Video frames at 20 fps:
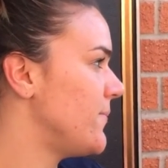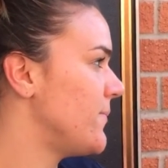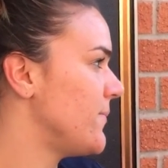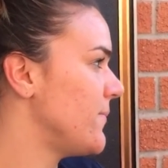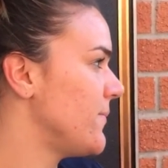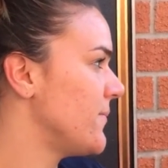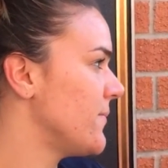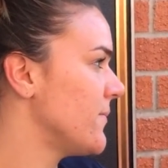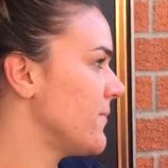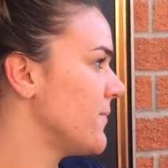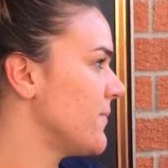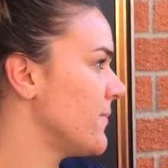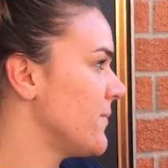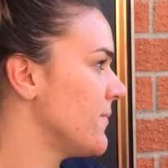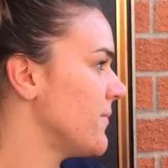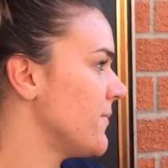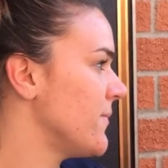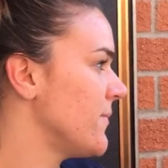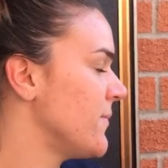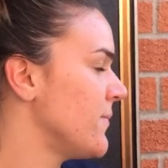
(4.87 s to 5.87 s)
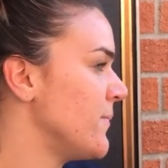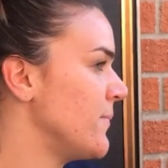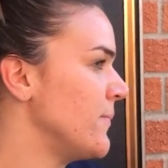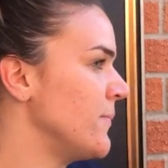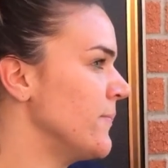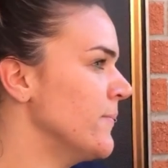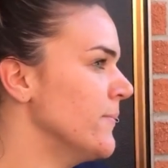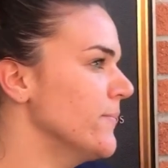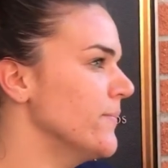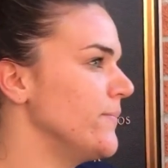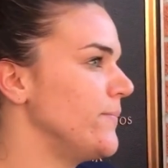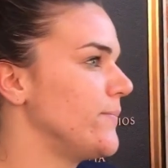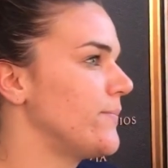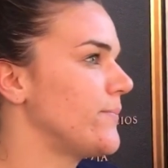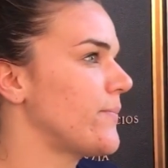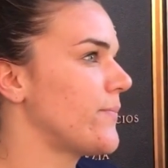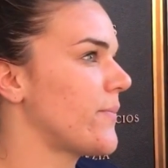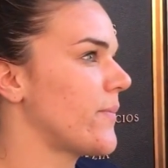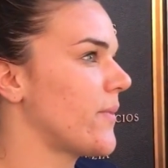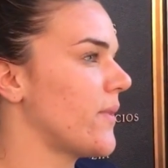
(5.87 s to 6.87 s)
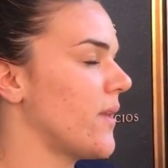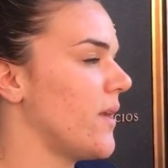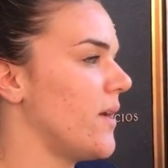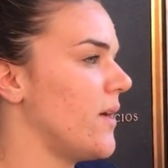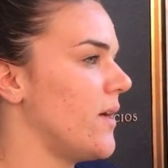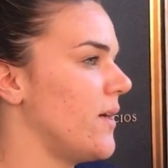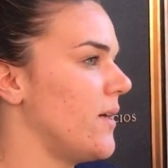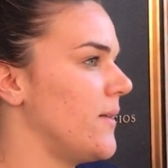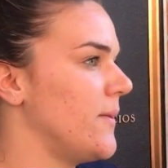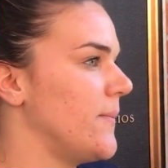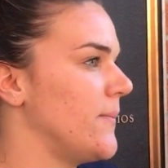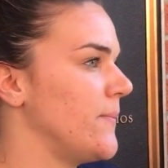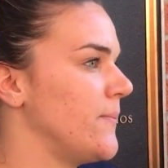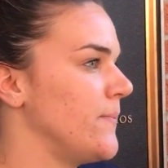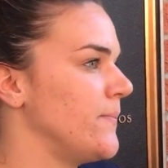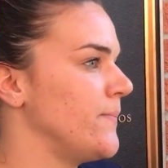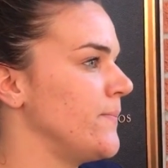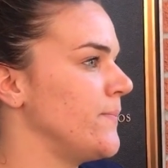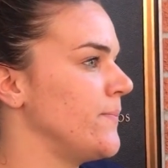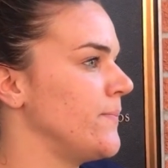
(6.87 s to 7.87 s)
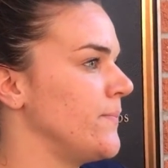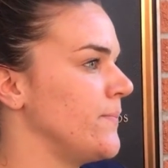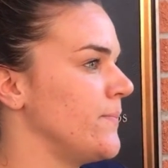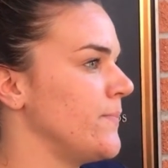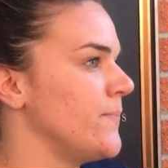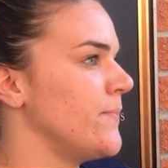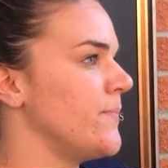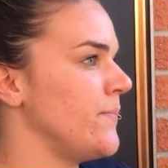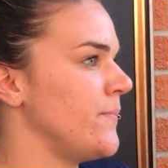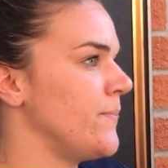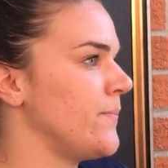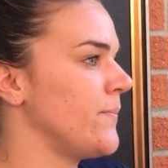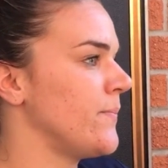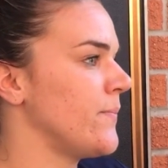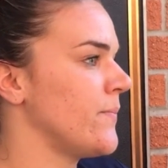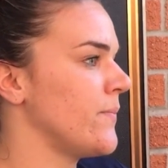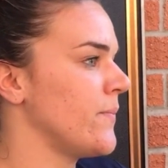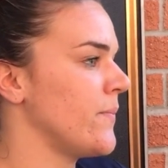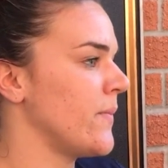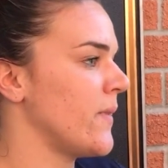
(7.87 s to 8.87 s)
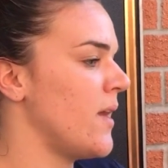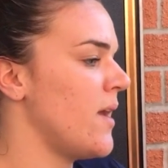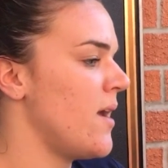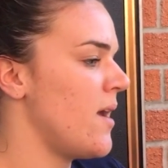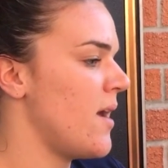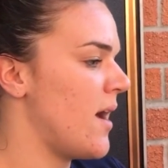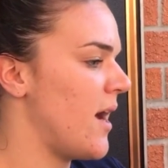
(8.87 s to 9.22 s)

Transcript: What do you have to do differently against them than what happened the first two times you played them?